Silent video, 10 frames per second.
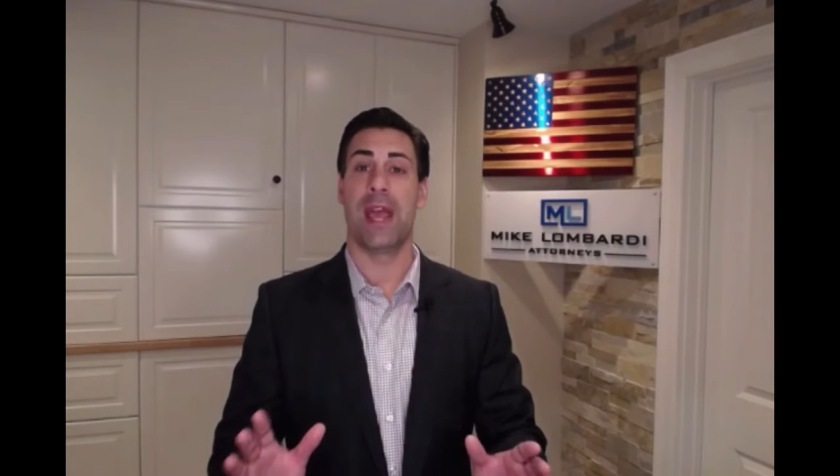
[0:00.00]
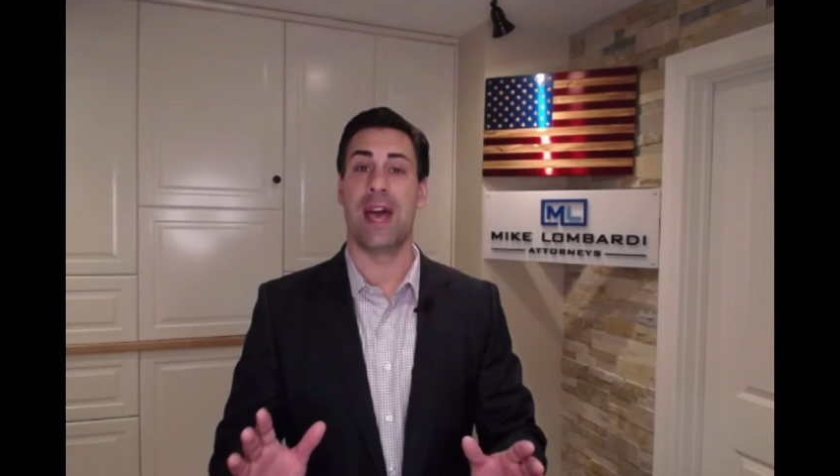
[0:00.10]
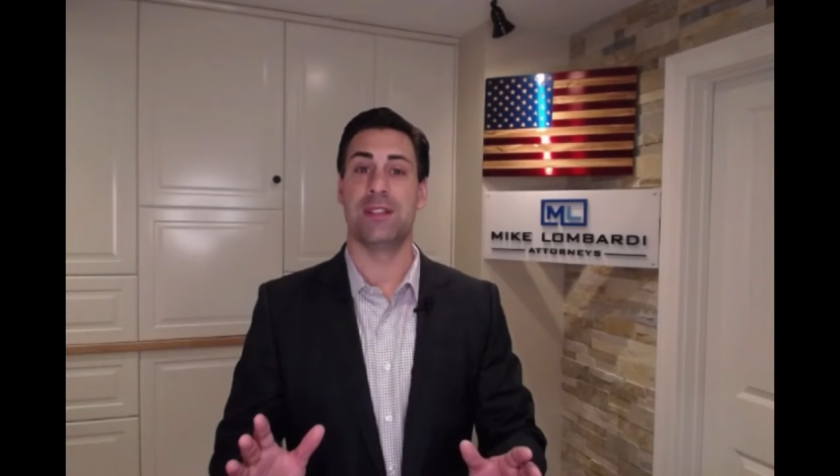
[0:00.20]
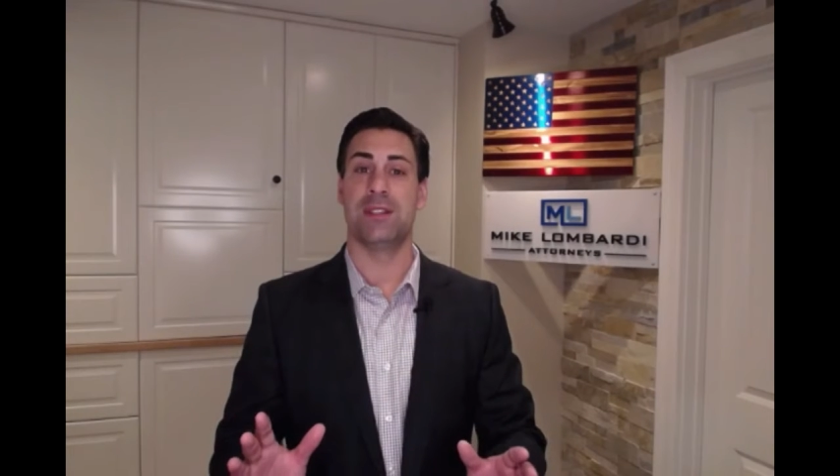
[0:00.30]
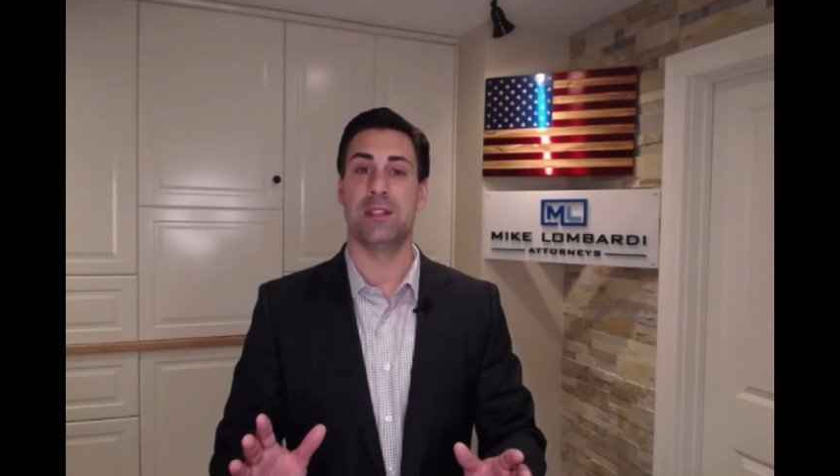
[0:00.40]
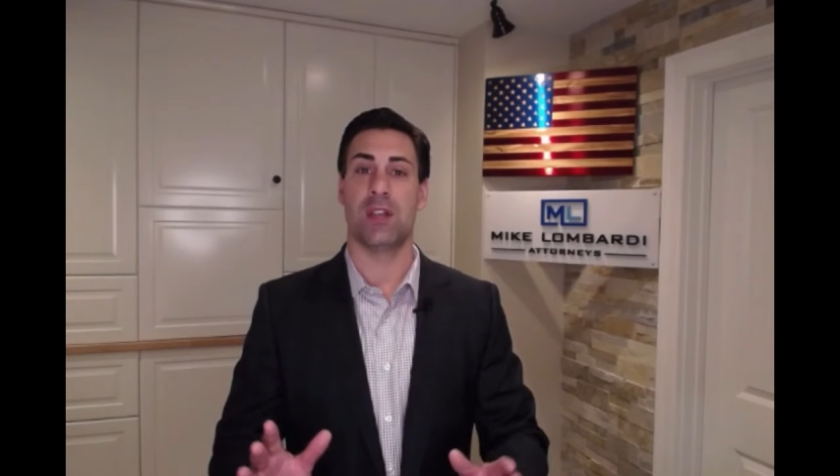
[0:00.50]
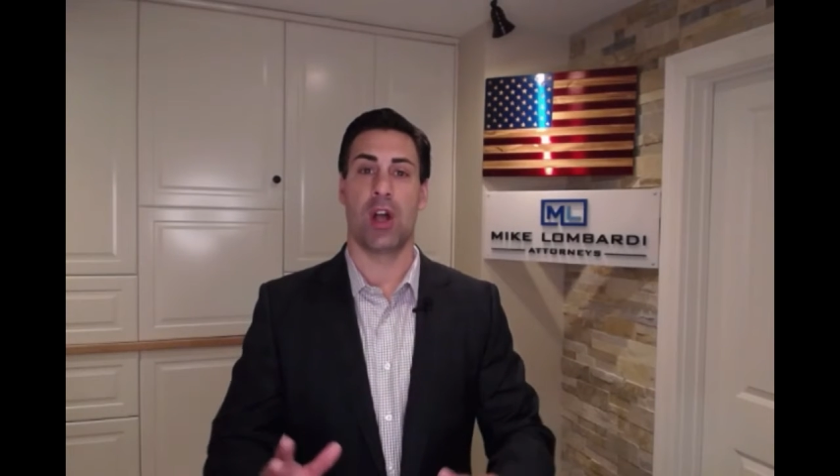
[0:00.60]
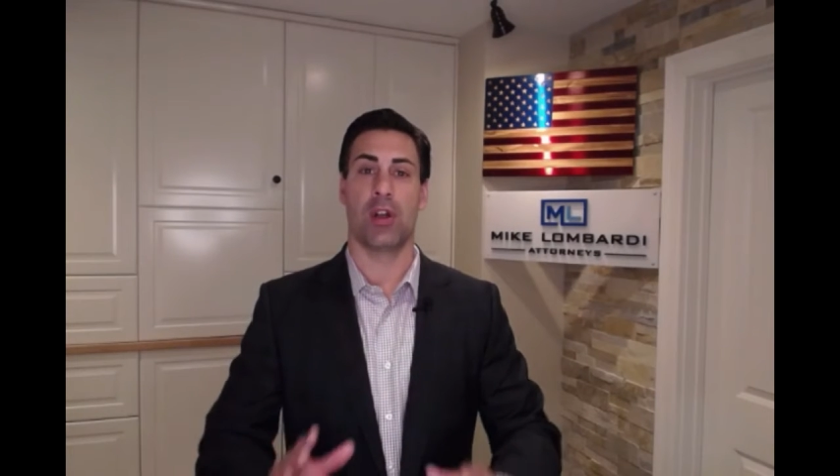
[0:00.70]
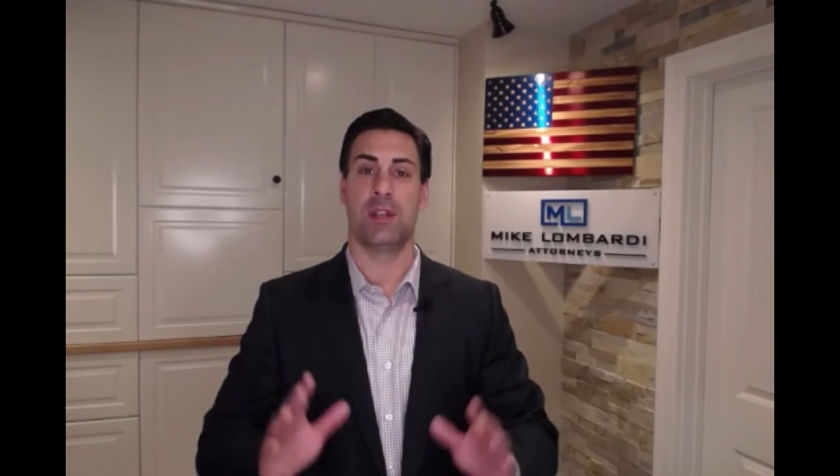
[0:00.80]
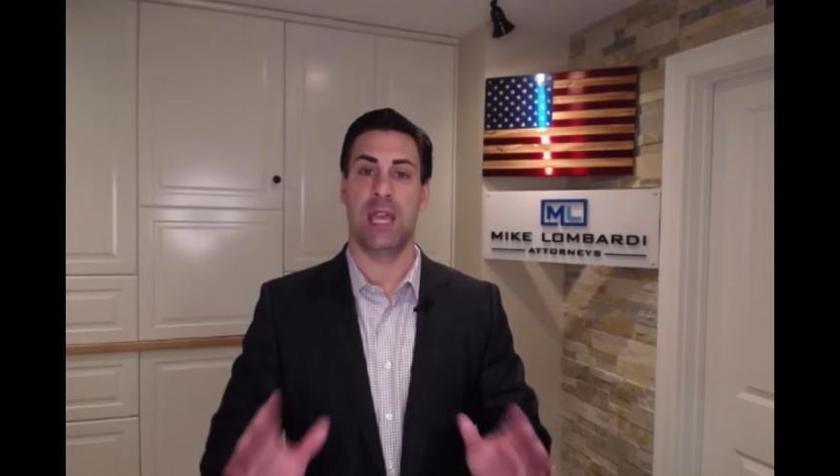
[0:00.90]
hazards
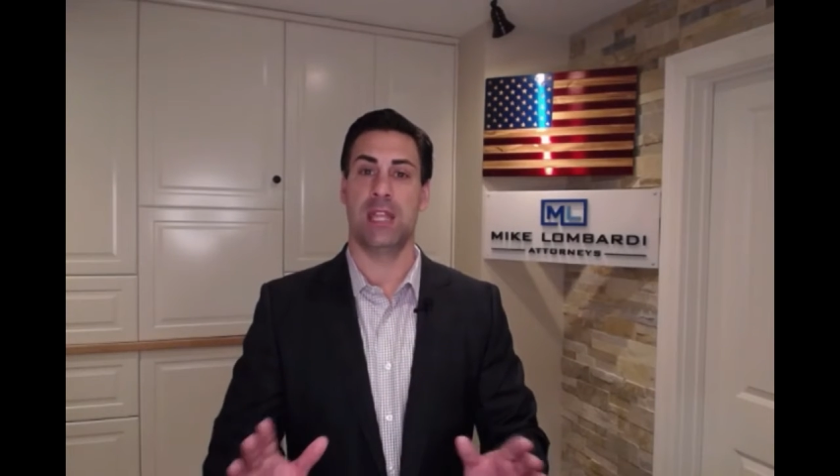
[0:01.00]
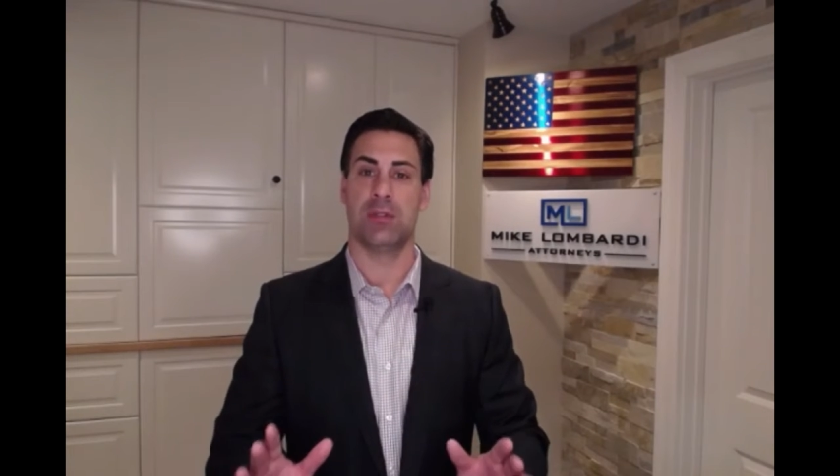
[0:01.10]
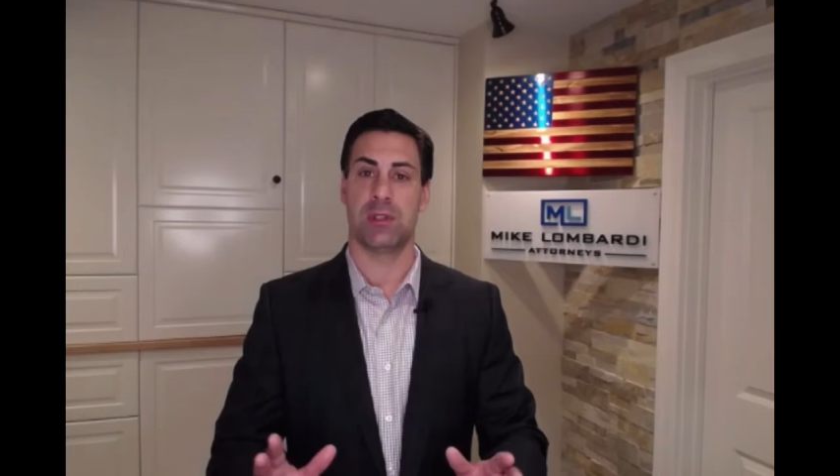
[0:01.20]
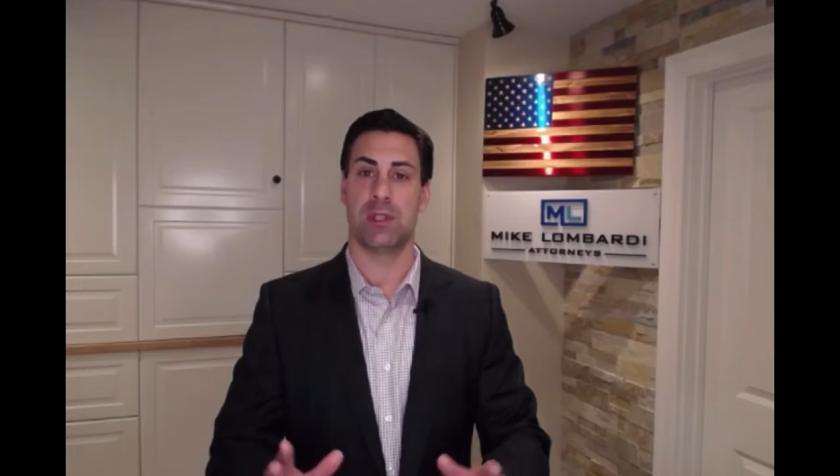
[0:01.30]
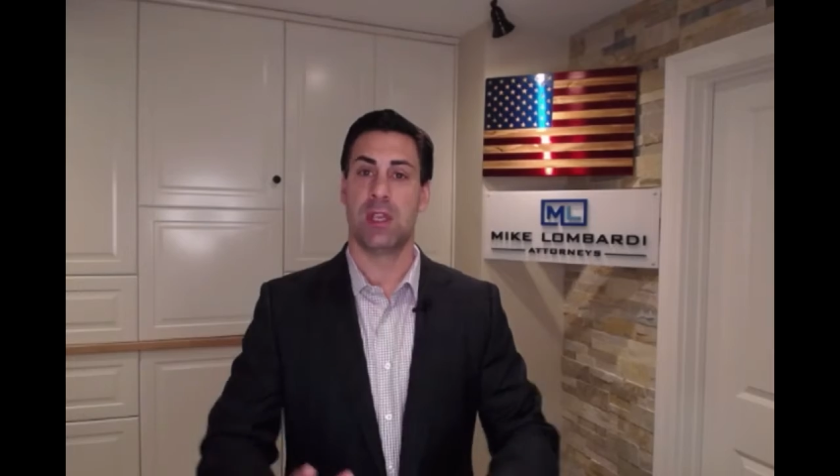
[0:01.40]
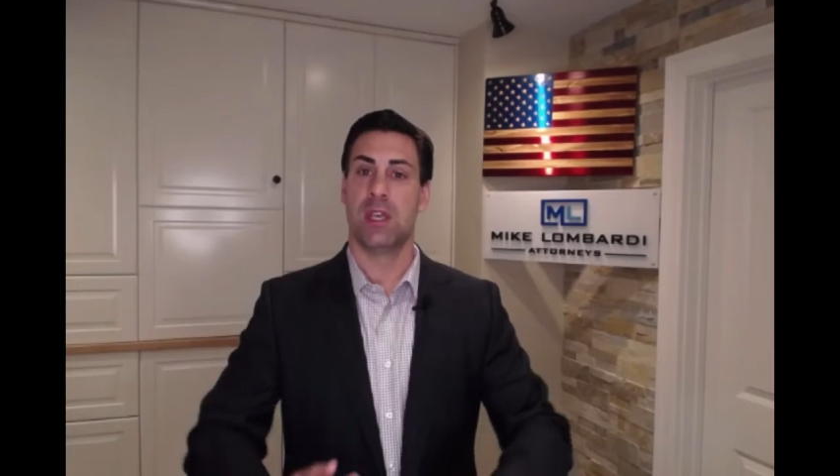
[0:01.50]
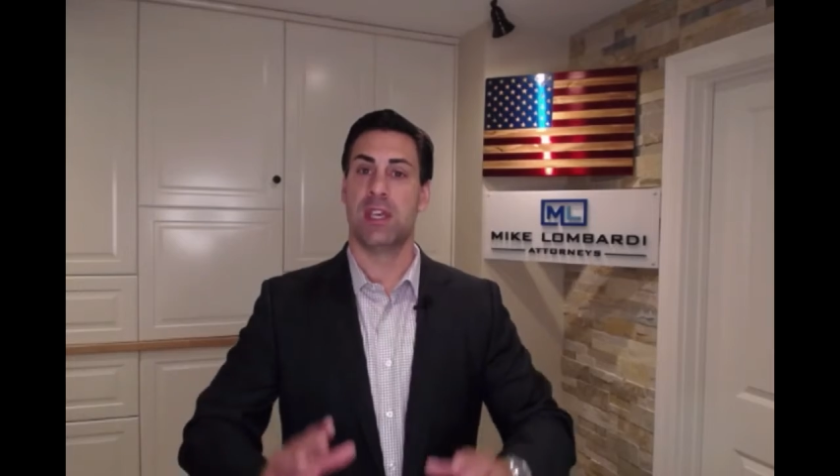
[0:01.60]
are dangerous,